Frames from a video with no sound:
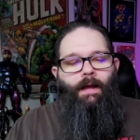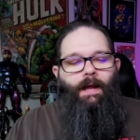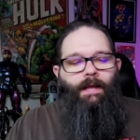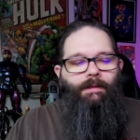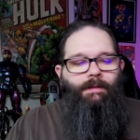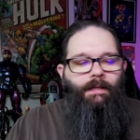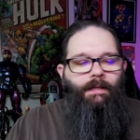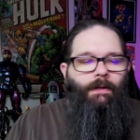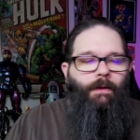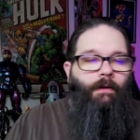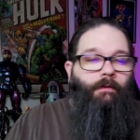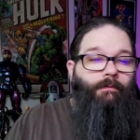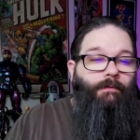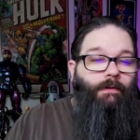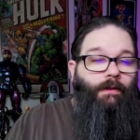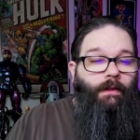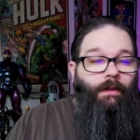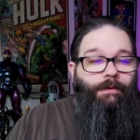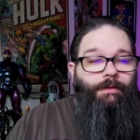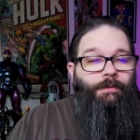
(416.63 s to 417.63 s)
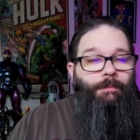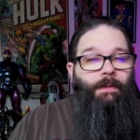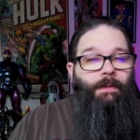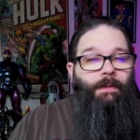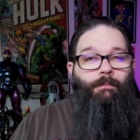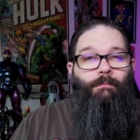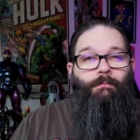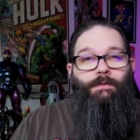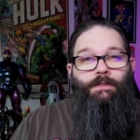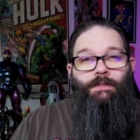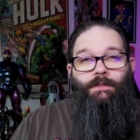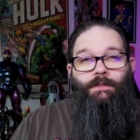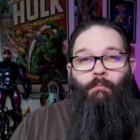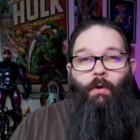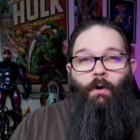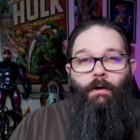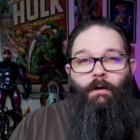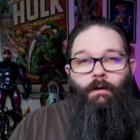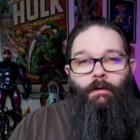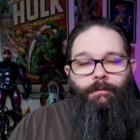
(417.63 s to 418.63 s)
I think you have collectors being
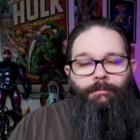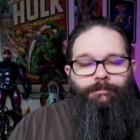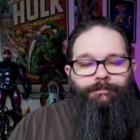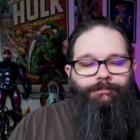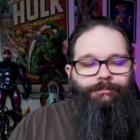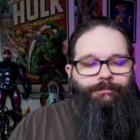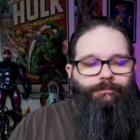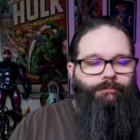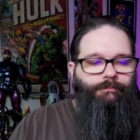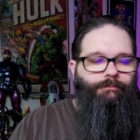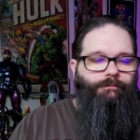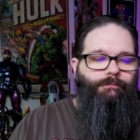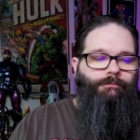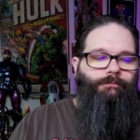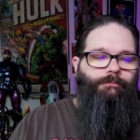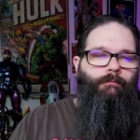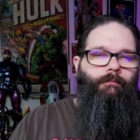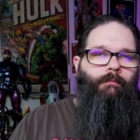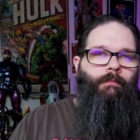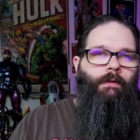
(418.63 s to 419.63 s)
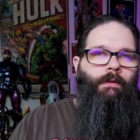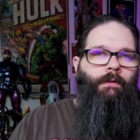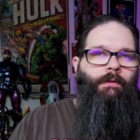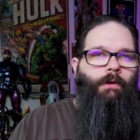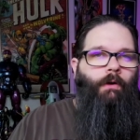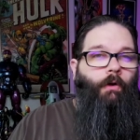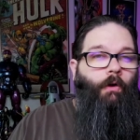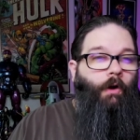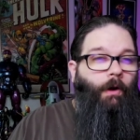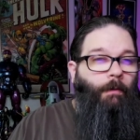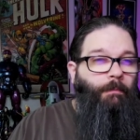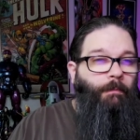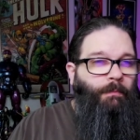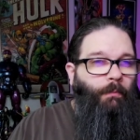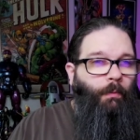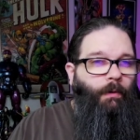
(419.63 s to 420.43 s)
smarter they're armed with